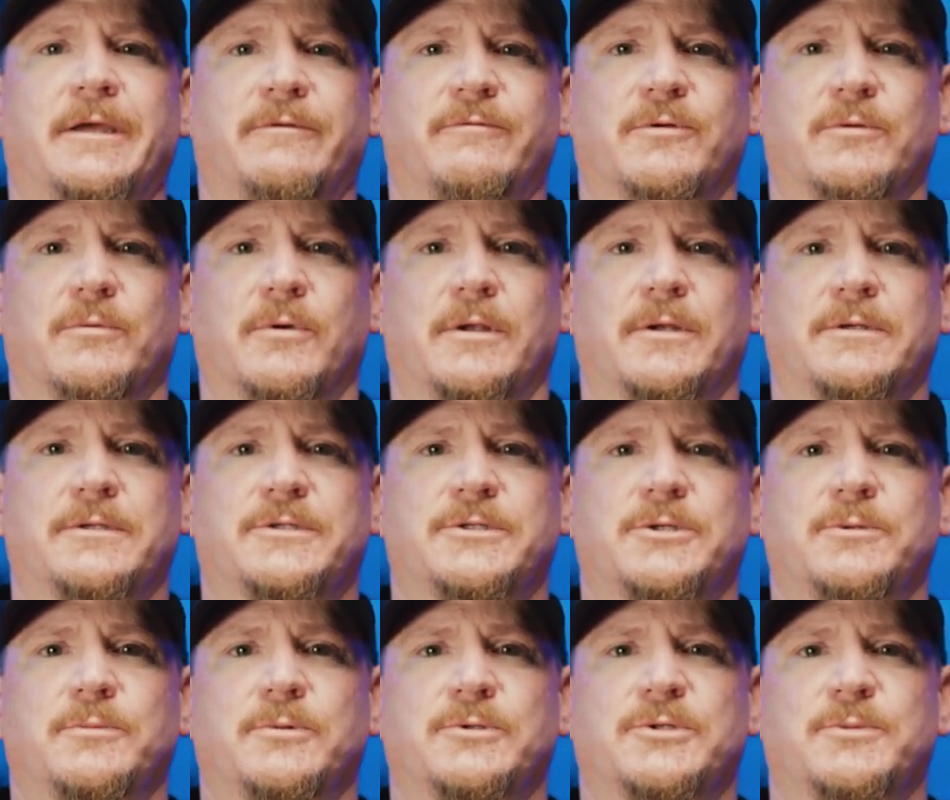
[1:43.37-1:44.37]
If you're running
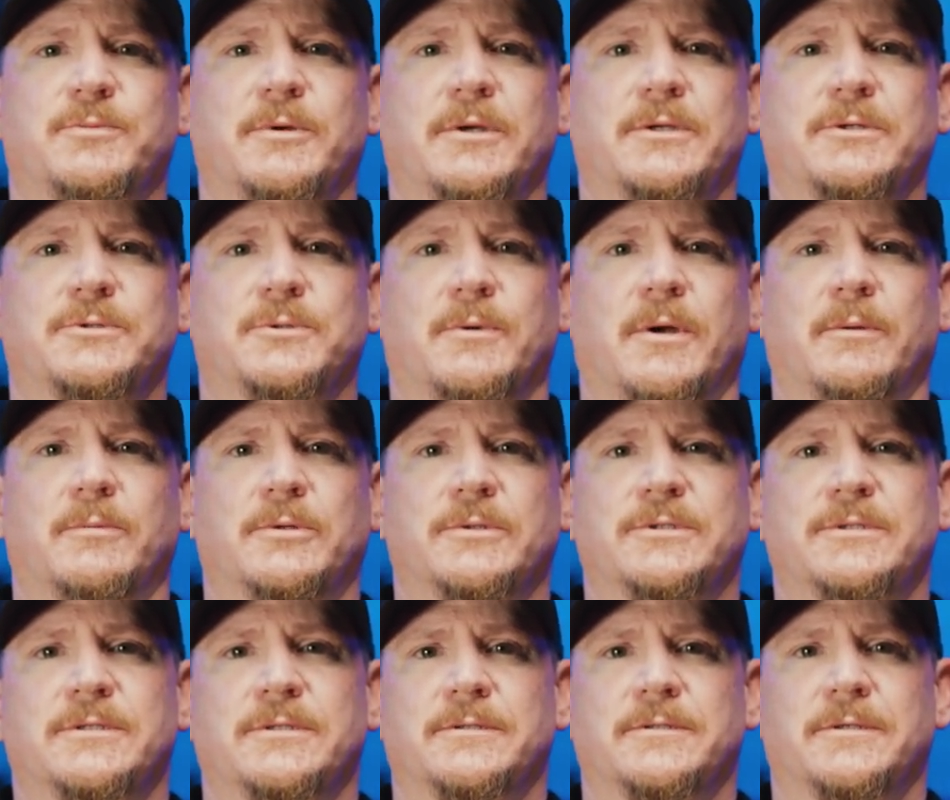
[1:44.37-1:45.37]
SumoSprings
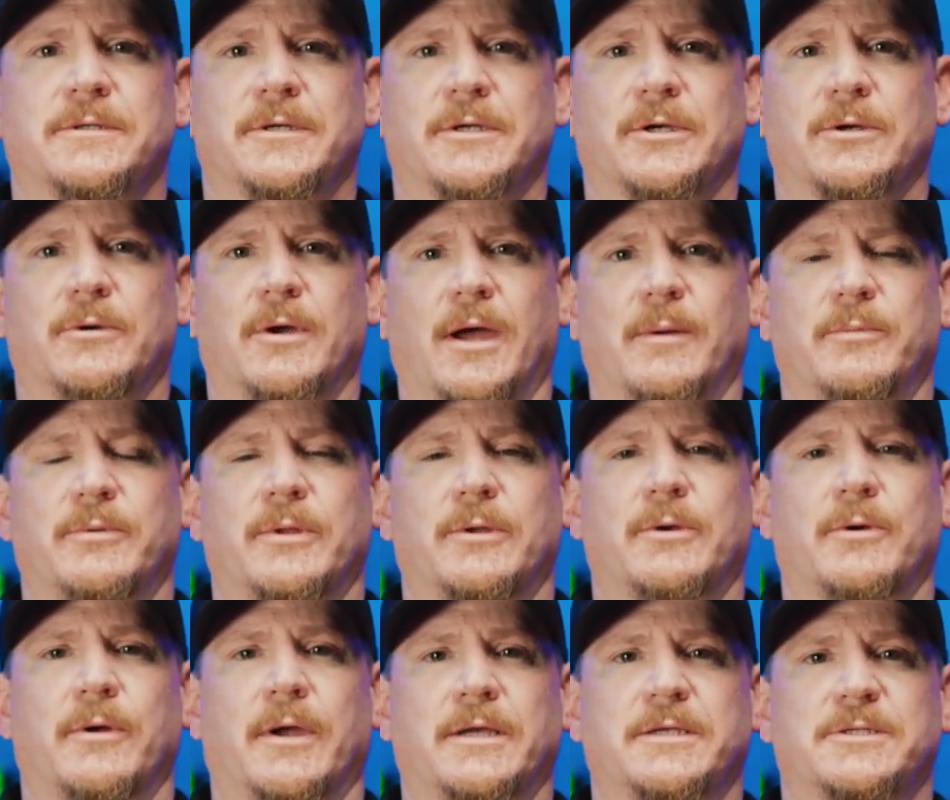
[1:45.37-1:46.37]
Rebels, grab the
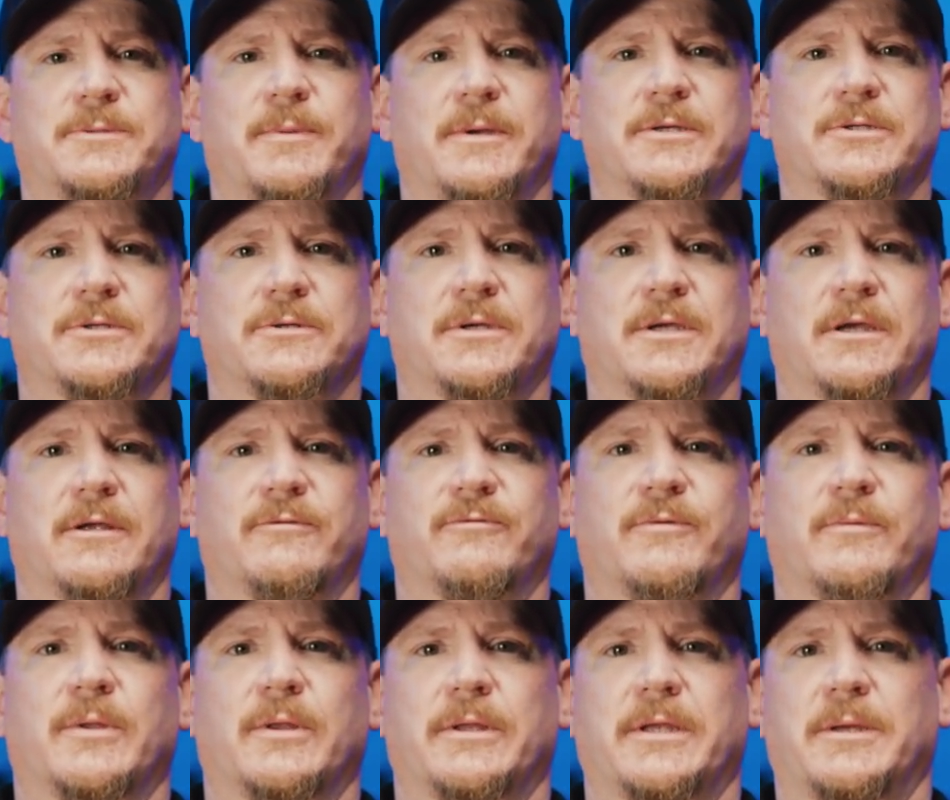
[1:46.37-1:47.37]
correct spacer kit
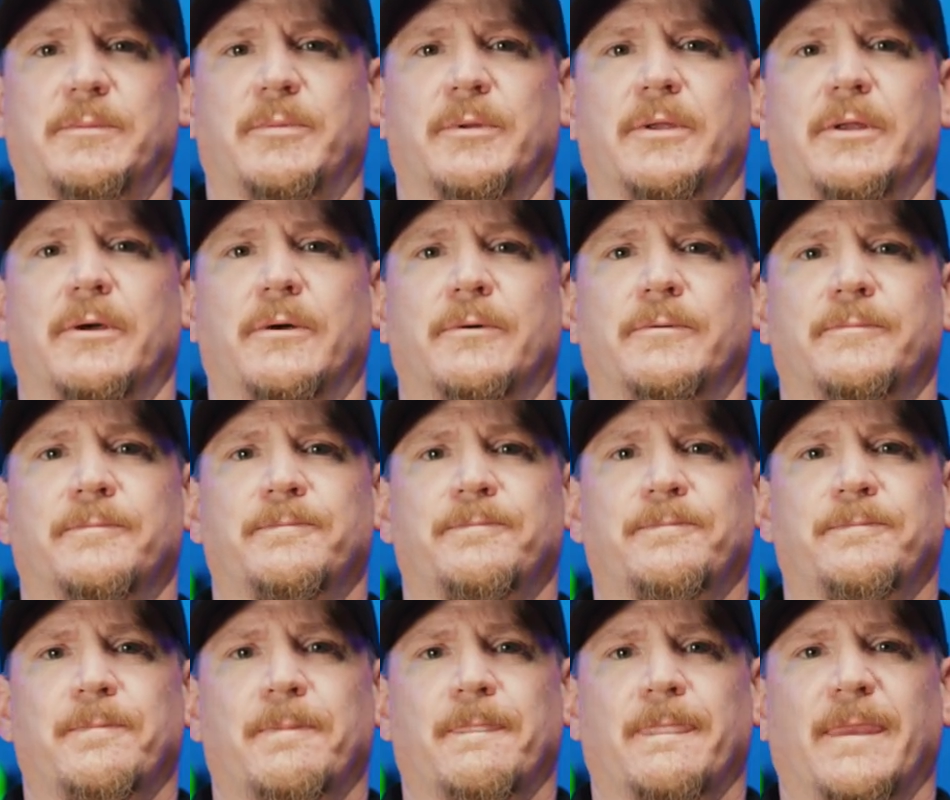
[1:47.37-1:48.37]
from the link below.
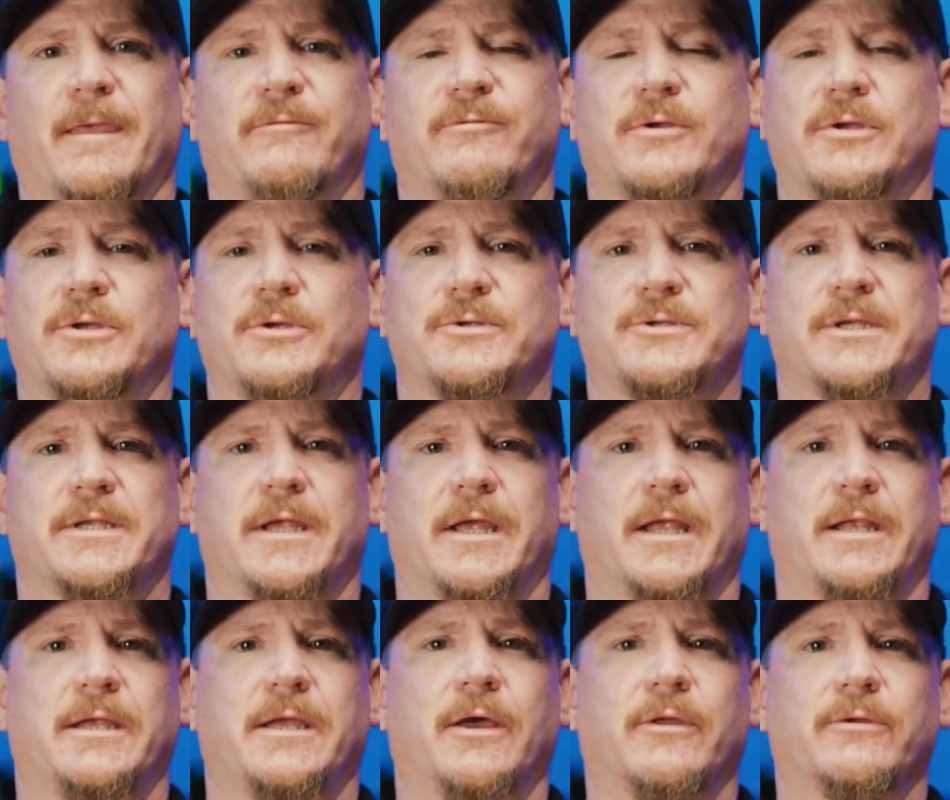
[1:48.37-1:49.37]
If you're using
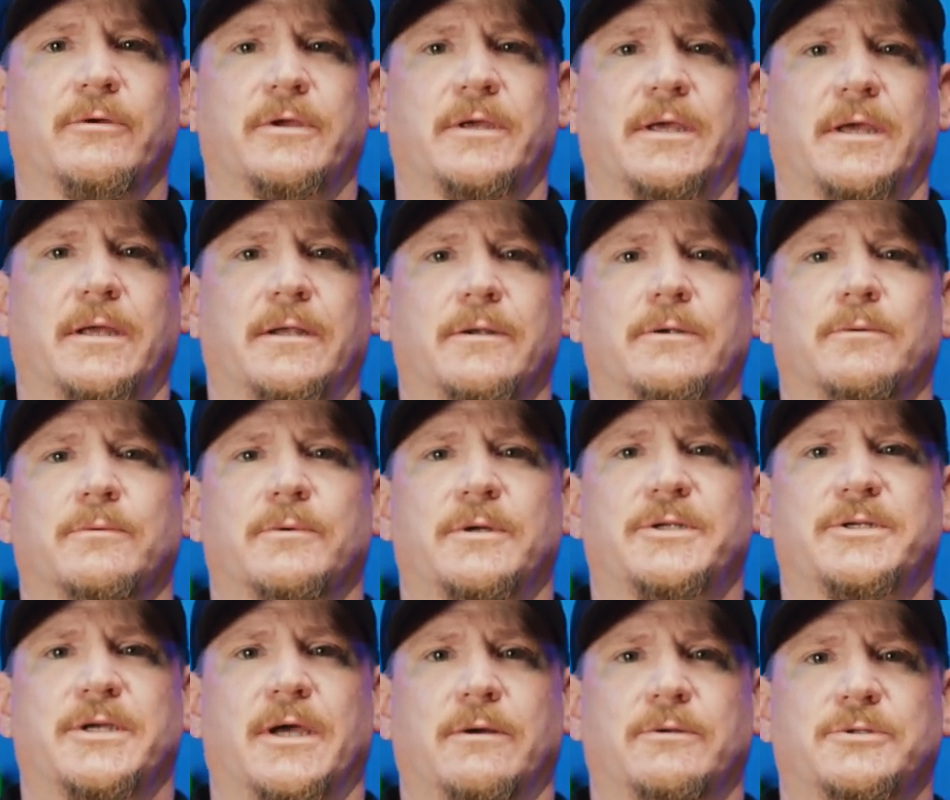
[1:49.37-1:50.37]
any other kit,
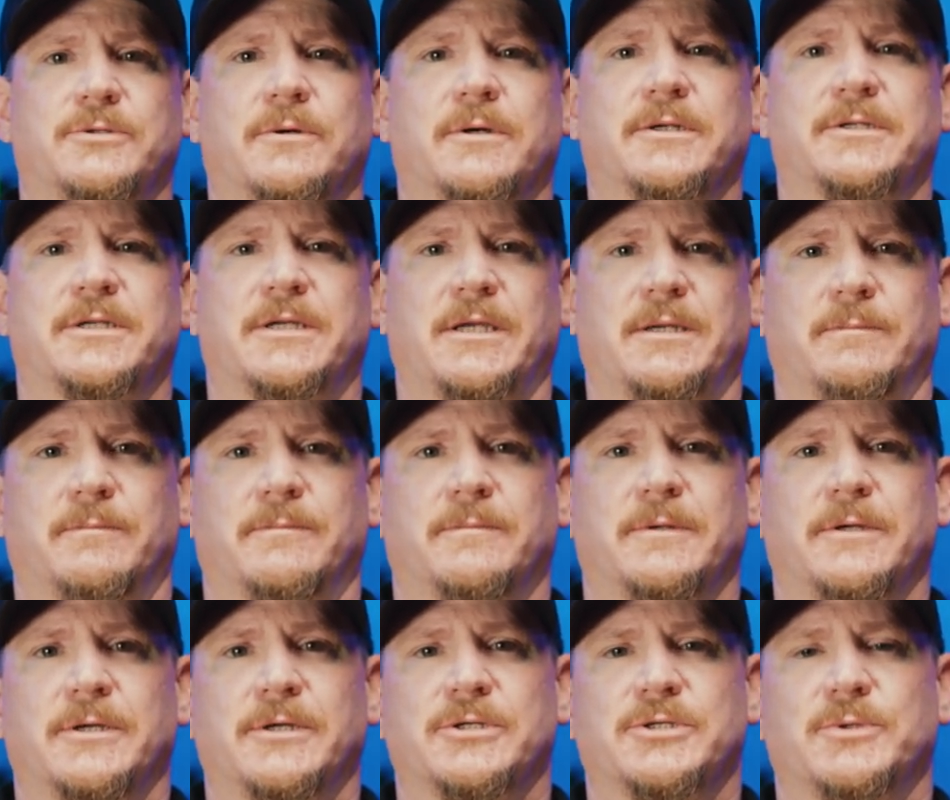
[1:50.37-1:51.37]
reach out to our team
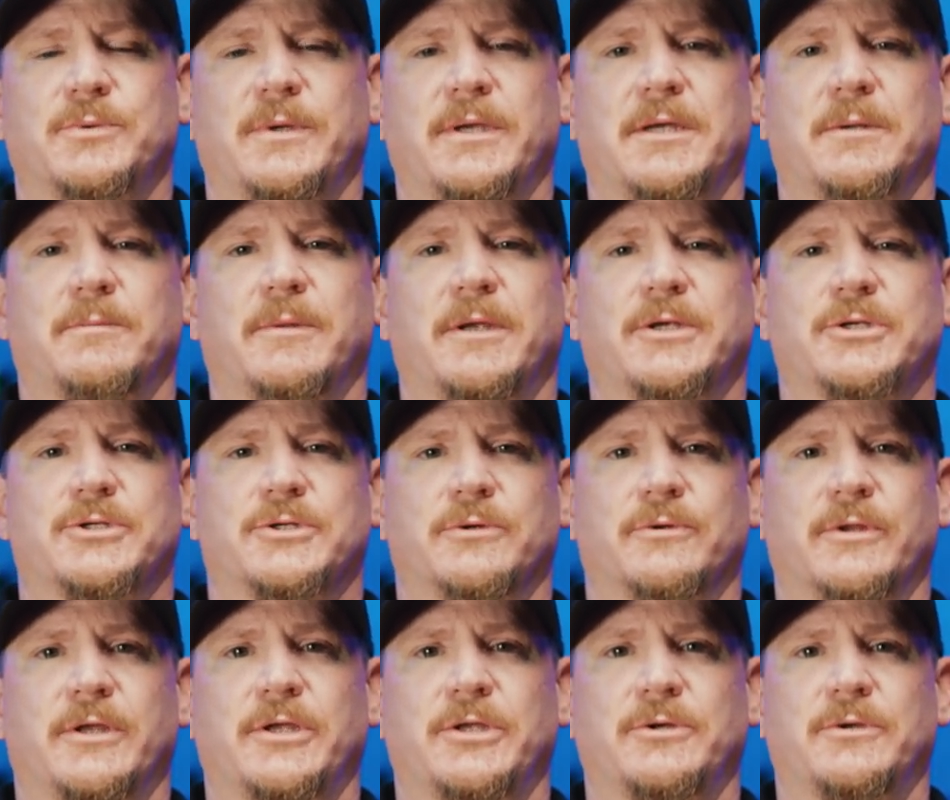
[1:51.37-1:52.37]
so we can make
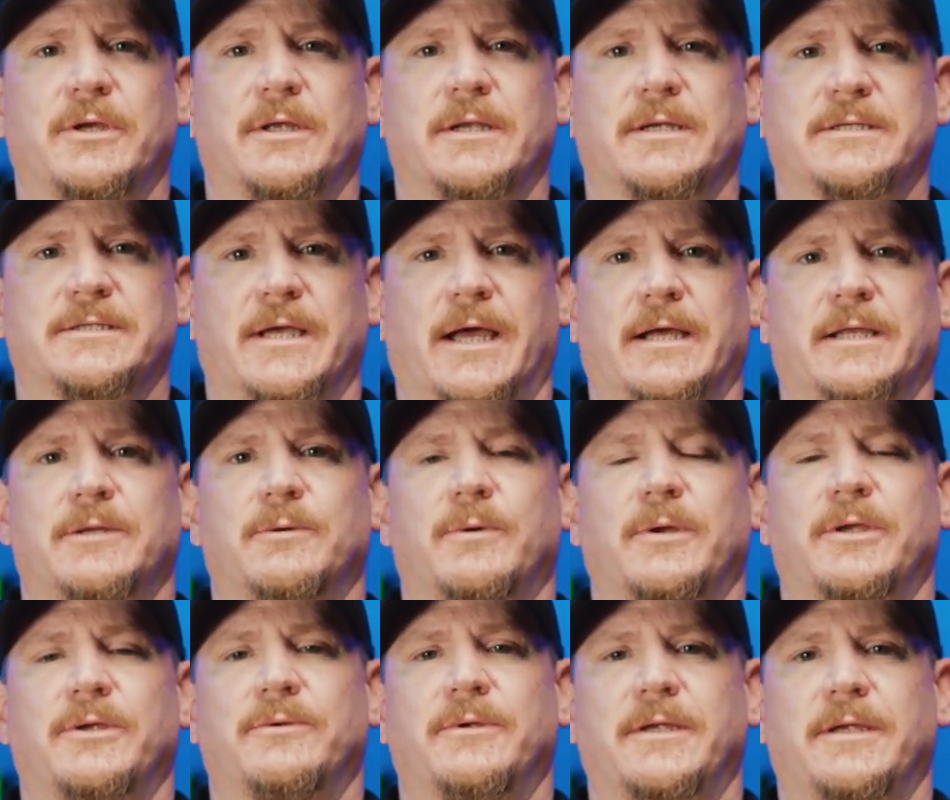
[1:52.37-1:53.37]
sure that you get exactly
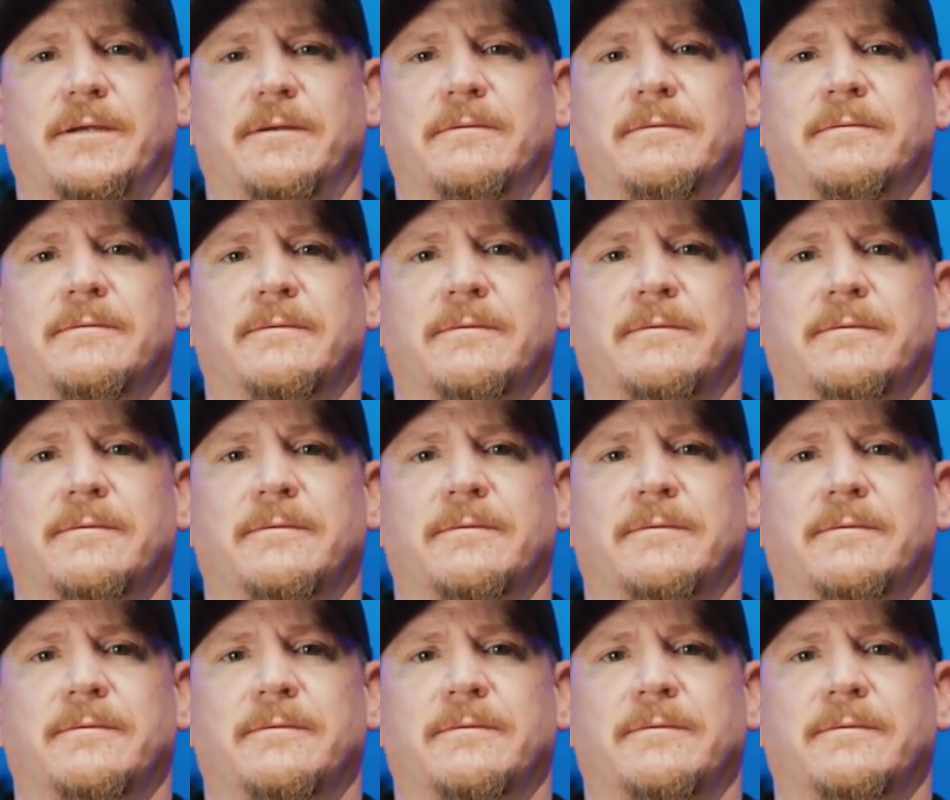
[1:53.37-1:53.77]
what you need.